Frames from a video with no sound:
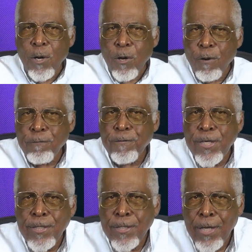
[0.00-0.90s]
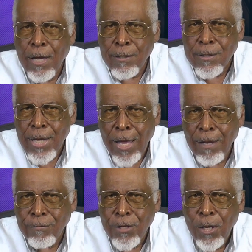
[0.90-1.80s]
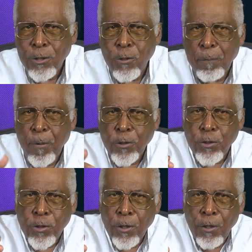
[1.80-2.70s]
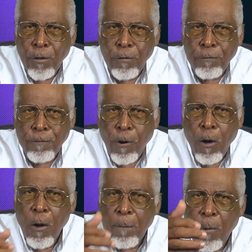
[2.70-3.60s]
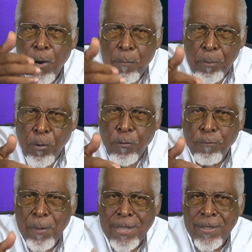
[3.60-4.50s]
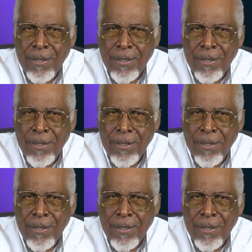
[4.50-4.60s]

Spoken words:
confident in ourselves, to push for more improvement.